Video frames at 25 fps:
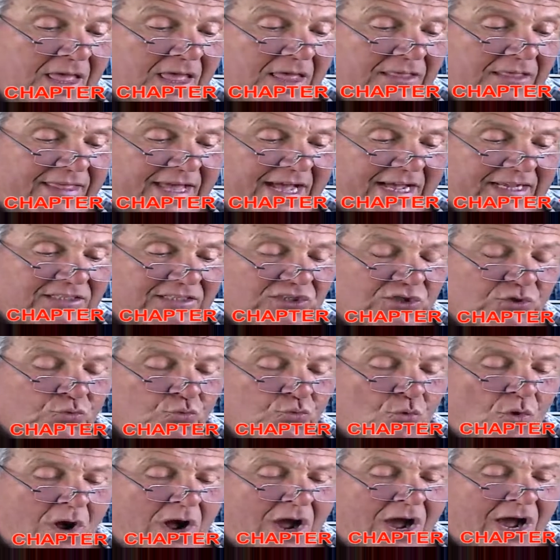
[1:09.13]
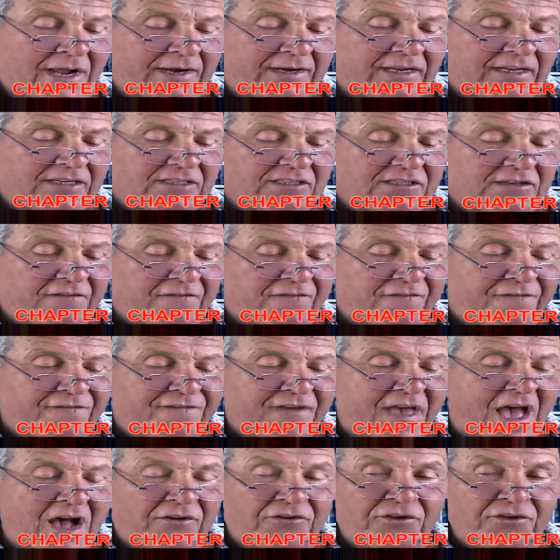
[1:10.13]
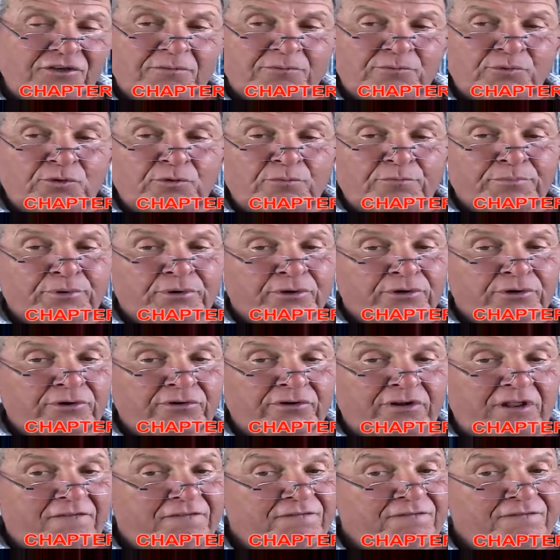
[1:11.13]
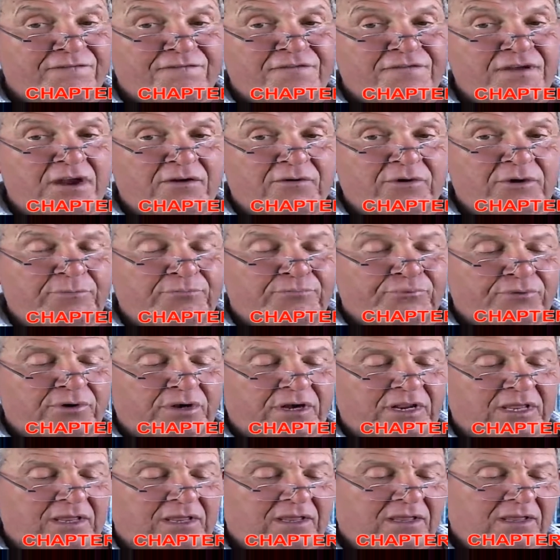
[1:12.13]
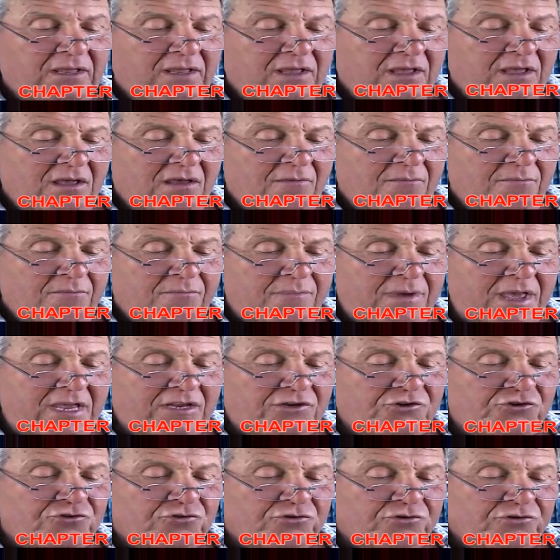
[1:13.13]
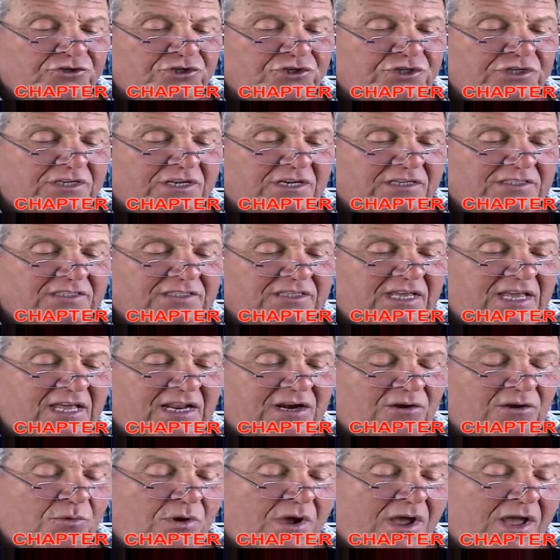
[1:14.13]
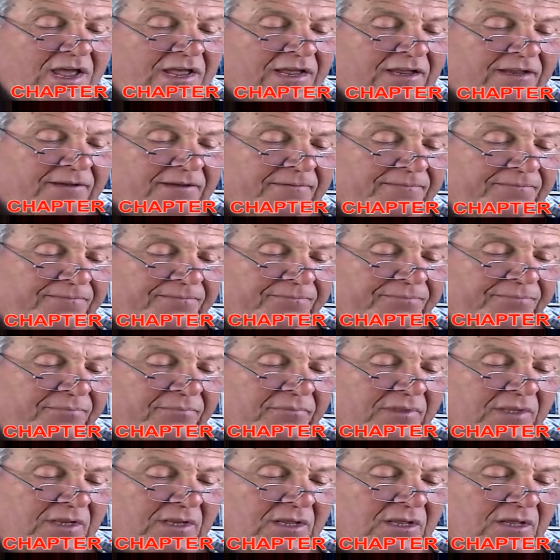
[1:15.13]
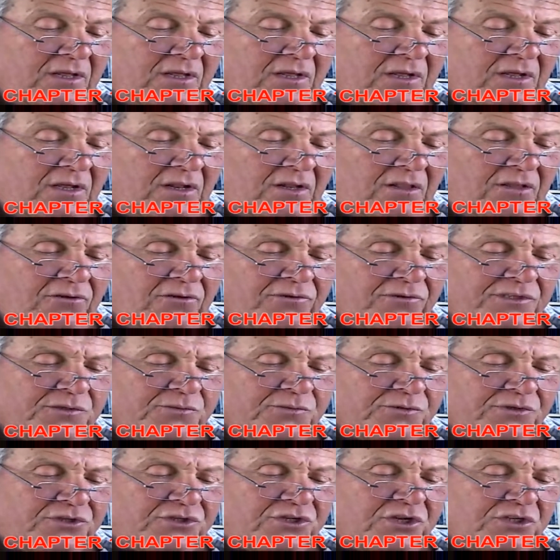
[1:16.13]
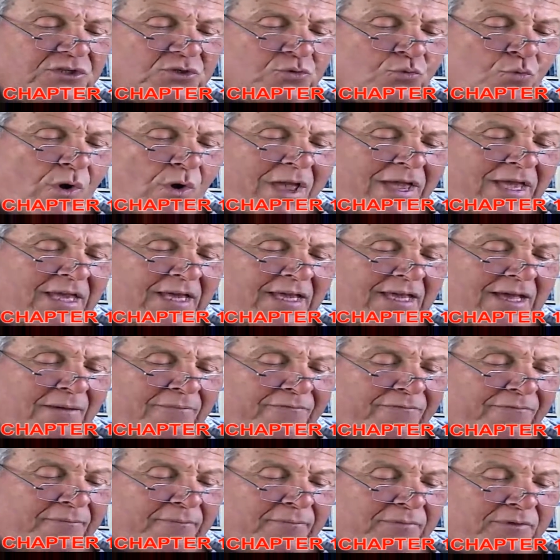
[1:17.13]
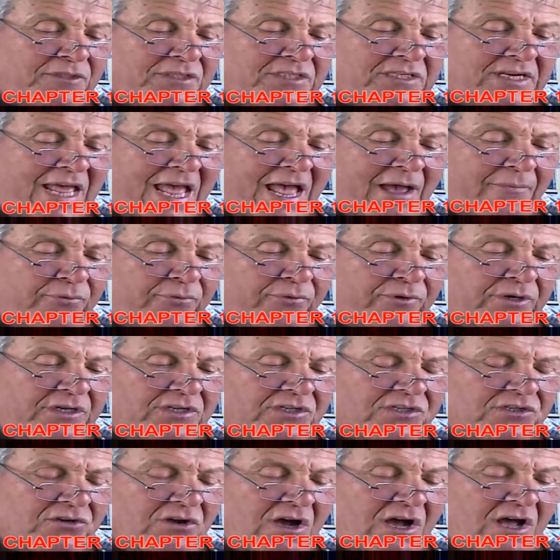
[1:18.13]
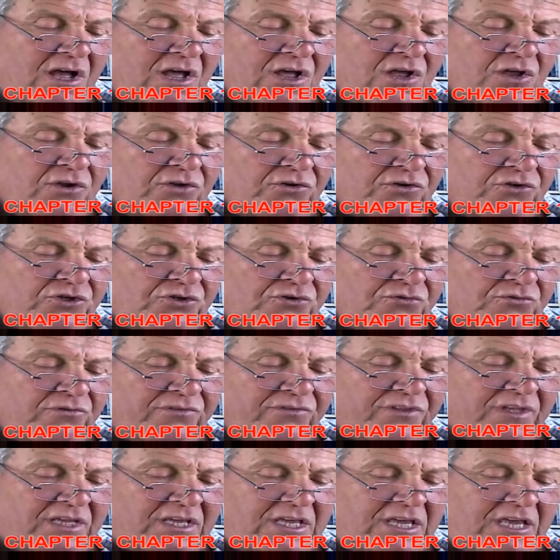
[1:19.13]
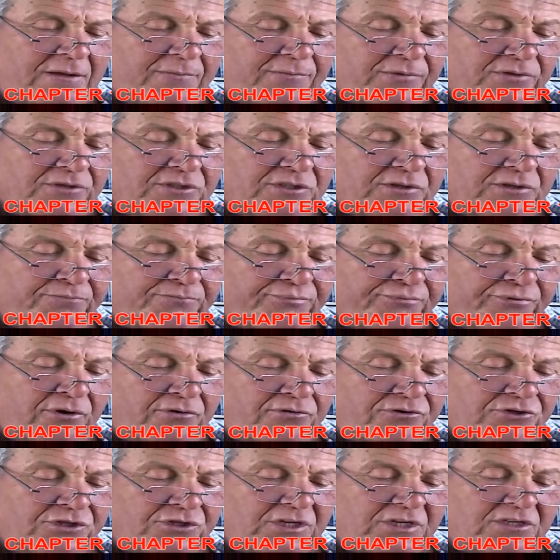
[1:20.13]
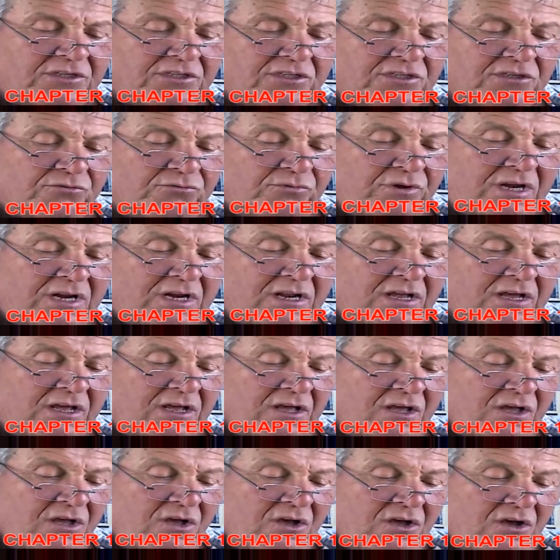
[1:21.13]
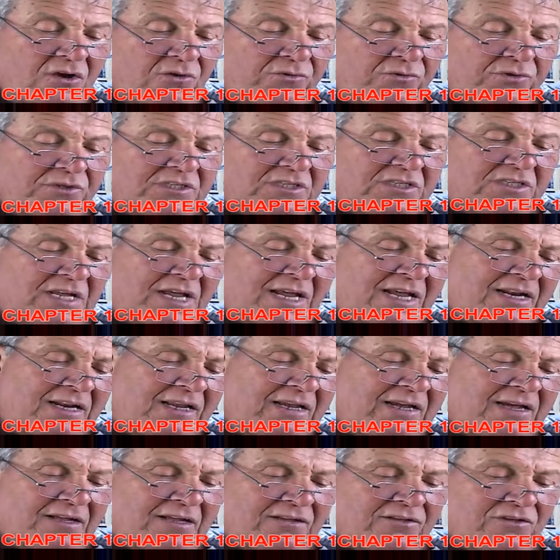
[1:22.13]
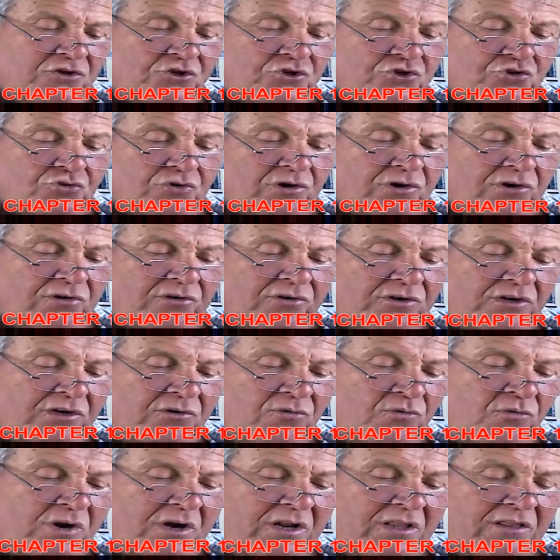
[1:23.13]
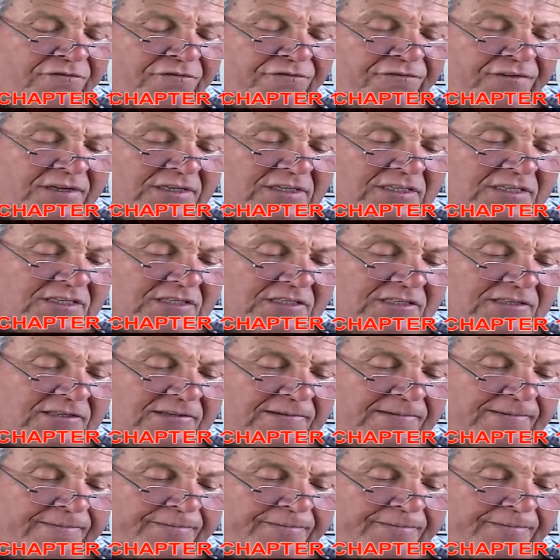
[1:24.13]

That swan is a valuable bird and very pretty. Make sure she doesn't get away. Louis was just waking up from his nap when he saw two of the keepers approaching Serena, who was standing on the shore near one of the fences.